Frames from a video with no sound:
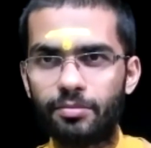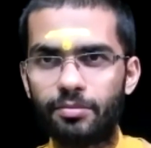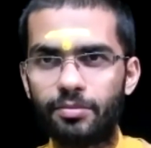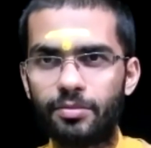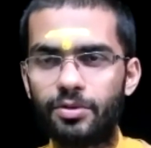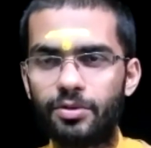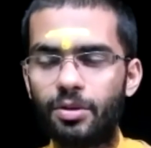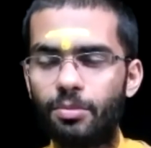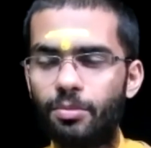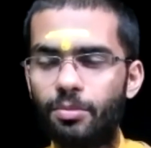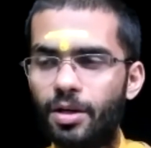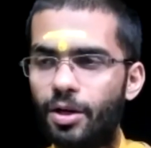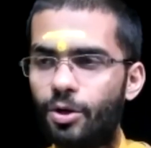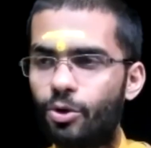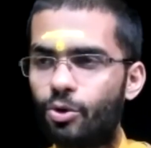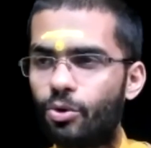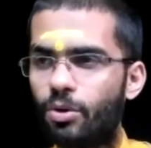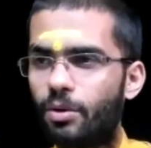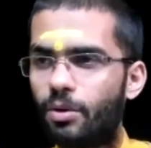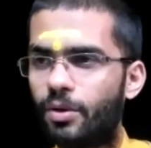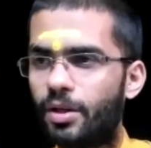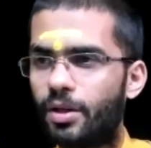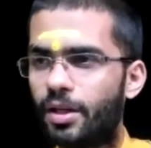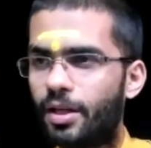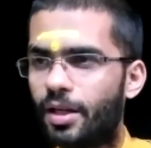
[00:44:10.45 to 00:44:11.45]
Similar to
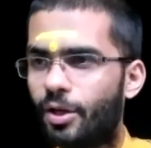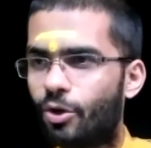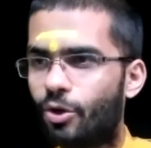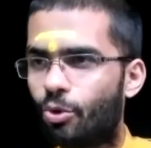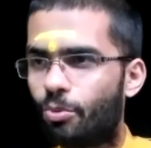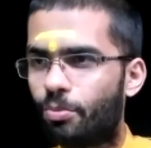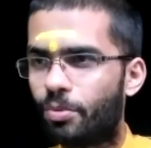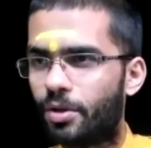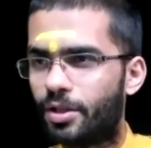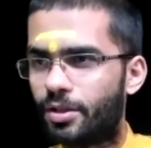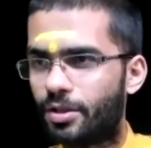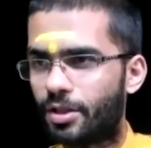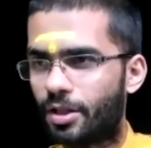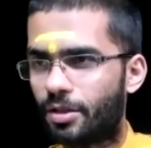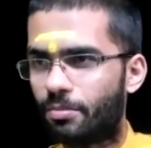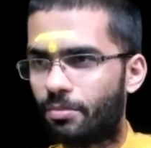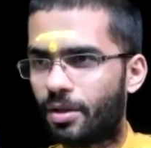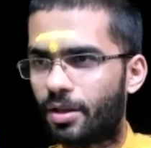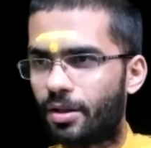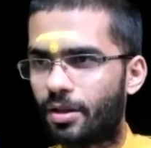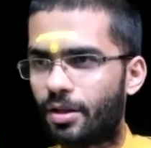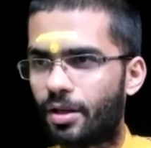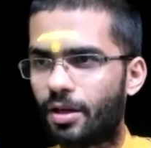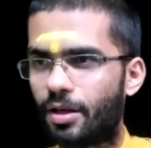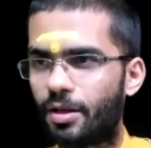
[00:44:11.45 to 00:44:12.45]
our Kenopanishad
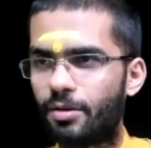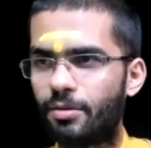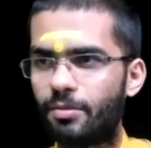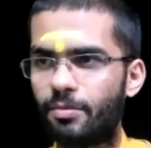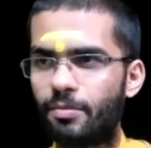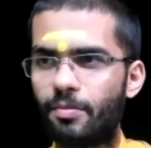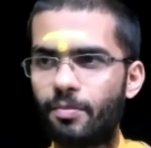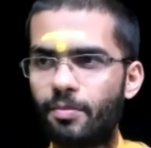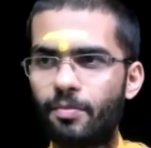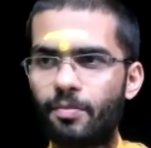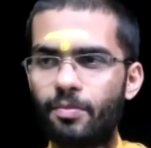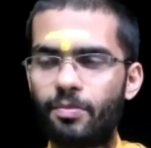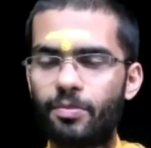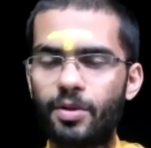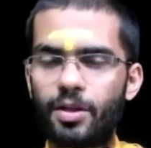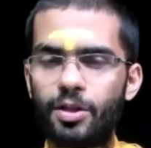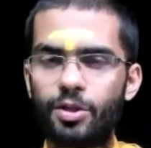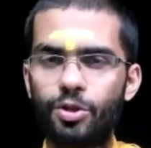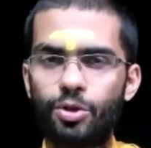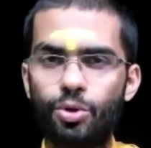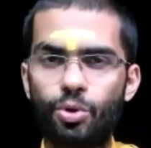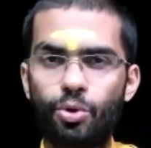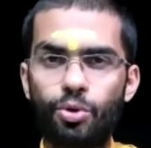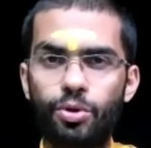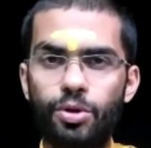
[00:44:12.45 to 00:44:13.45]
mantra.
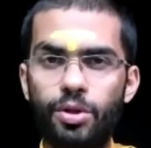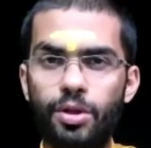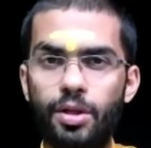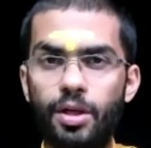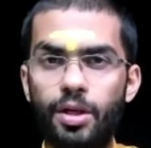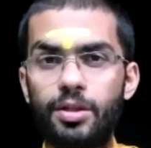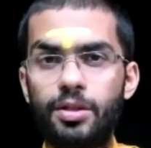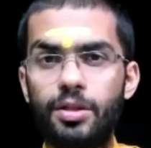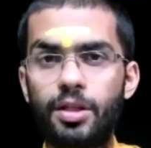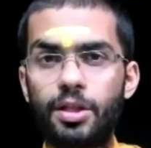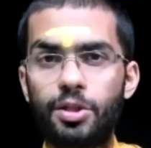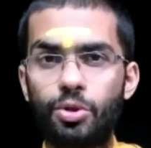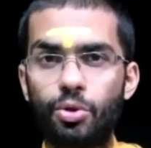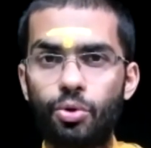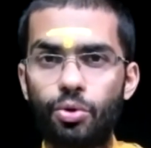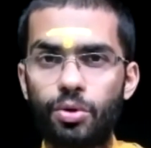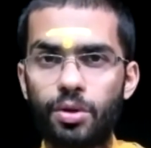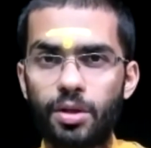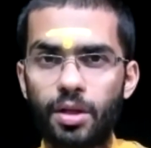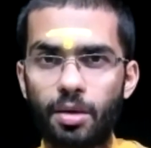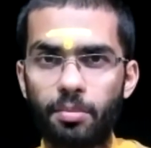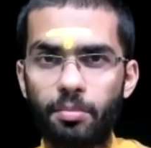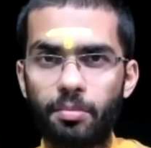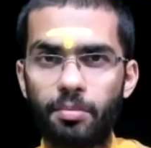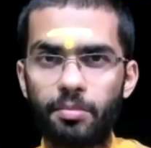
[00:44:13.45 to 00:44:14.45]
Shrotrasya
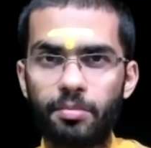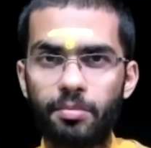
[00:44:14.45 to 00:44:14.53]
Shrotram.